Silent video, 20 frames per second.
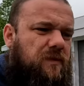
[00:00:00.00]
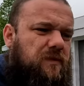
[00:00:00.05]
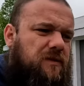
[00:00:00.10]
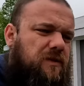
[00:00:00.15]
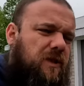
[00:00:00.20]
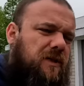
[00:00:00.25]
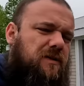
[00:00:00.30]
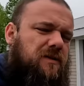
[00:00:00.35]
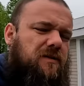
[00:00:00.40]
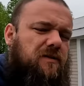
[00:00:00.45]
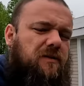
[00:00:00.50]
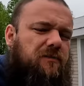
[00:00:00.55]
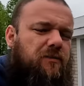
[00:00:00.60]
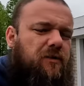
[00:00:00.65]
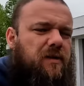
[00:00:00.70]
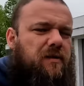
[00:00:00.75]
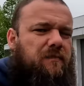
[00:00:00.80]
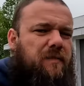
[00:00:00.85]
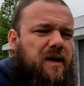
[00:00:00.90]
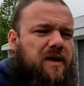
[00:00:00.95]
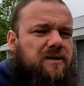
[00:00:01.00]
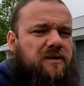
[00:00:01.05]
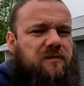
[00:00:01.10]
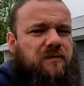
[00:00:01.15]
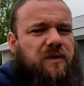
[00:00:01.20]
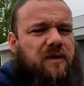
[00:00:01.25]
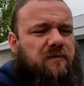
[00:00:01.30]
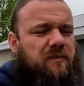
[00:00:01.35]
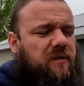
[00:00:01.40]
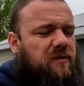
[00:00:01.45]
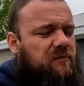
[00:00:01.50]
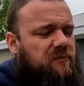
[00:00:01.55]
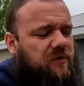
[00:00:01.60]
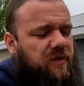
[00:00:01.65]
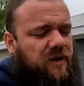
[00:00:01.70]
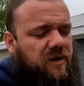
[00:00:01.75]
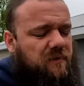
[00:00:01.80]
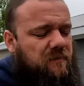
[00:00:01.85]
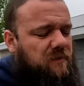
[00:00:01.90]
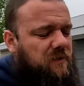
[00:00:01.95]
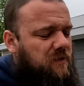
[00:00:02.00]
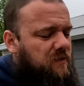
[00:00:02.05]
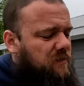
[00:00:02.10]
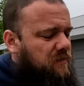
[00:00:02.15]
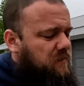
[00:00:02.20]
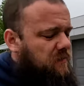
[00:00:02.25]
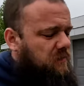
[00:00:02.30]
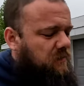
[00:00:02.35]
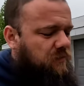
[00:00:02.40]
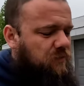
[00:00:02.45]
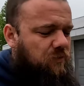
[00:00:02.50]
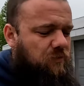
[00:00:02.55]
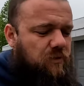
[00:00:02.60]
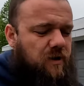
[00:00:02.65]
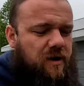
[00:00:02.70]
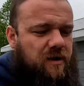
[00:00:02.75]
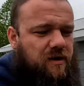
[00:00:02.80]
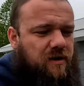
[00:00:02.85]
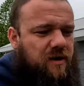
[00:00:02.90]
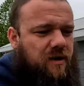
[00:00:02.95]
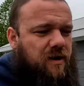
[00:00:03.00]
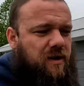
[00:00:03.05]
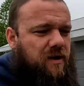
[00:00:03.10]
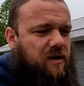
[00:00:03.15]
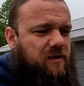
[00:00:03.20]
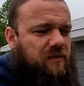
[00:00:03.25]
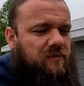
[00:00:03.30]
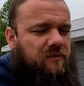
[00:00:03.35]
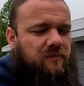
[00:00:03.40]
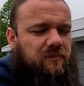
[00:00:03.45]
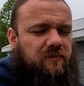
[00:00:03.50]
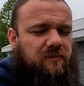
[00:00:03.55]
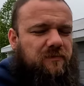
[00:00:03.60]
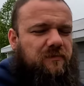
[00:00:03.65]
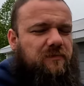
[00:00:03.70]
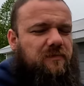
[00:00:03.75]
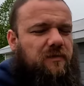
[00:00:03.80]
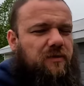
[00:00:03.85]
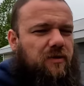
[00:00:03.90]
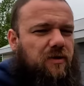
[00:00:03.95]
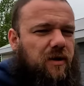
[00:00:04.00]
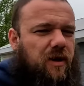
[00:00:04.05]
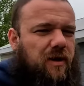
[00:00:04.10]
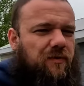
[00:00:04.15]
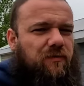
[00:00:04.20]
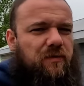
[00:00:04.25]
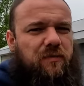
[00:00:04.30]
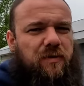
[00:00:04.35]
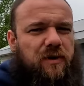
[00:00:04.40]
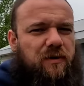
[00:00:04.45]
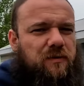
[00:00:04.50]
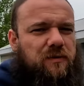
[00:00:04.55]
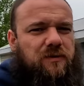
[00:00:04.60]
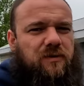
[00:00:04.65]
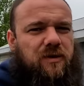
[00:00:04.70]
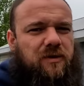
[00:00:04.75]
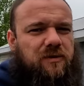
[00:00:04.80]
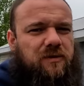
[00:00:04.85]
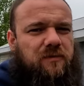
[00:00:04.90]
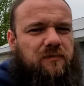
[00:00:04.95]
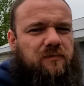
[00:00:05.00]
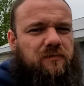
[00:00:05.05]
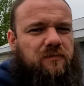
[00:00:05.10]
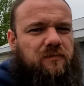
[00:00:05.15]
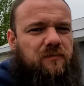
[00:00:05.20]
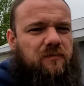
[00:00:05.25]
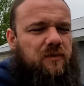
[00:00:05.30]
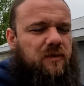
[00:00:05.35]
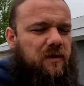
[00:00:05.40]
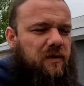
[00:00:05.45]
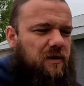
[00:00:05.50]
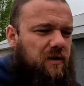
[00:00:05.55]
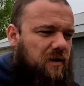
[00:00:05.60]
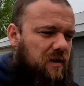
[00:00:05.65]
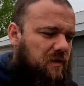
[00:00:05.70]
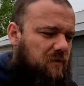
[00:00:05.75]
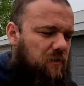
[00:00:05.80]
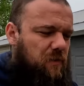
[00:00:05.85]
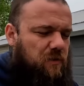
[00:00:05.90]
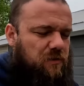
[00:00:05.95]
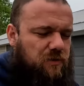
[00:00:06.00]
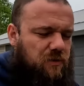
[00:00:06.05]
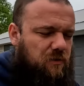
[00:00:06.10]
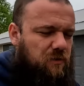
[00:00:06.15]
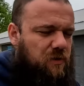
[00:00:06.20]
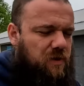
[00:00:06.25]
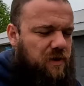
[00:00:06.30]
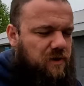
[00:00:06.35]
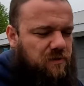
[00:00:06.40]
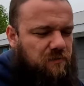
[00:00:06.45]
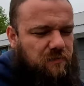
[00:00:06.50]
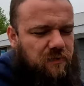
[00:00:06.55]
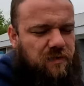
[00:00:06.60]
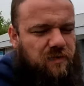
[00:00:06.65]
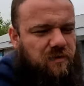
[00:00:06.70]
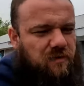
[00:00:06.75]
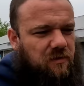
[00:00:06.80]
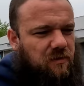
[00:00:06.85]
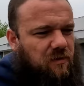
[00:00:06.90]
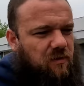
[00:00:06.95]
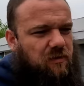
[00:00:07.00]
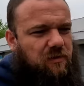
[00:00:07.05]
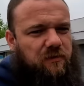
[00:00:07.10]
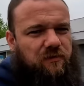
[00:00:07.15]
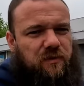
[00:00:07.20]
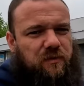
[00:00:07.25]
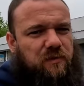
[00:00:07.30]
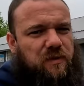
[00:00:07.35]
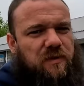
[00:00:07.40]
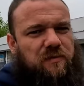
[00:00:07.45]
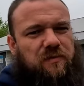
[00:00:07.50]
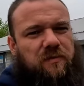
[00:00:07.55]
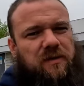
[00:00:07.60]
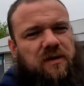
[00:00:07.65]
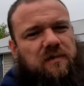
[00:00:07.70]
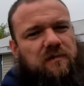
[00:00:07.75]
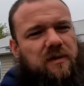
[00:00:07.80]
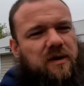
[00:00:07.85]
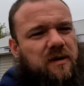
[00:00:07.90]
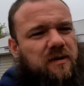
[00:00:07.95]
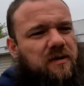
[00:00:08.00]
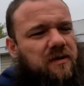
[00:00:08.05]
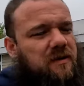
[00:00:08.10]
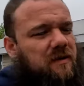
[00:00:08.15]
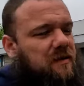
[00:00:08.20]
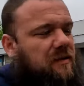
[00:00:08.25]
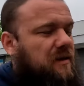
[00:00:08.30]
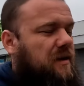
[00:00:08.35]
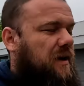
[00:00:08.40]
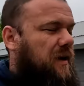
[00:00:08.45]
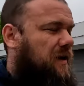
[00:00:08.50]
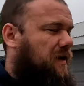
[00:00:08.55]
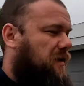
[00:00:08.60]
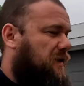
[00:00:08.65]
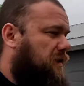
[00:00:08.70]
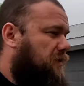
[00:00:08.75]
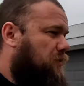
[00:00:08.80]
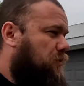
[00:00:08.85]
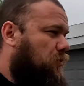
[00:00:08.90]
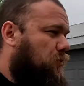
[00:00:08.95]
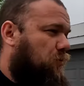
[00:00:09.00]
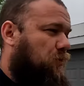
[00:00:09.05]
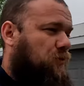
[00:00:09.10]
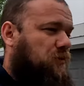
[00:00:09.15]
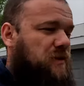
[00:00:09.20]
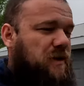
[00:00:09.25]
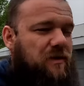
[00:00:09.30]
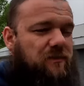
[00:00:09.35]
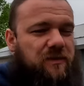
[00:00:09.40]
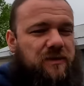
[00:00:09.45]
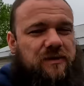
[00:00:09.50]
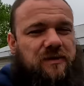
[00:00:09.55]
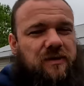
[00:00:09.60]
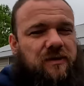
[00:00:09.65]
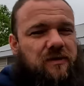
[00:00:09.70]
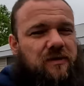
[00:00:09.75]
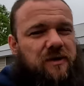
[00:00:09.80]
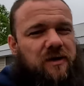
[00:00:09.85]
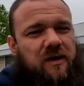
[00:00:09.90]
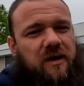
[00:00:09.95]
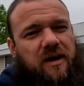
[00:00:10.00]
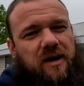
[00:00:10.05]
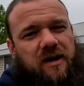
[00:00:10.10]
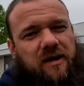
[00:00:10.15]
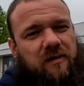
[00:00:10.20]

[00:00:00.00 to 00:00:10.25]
Jason over at Magic Man Metal Fab, great guy. Everybody was awesome. I'm so glad to meet all of the people that I met. I handed out almost every sticker that I had.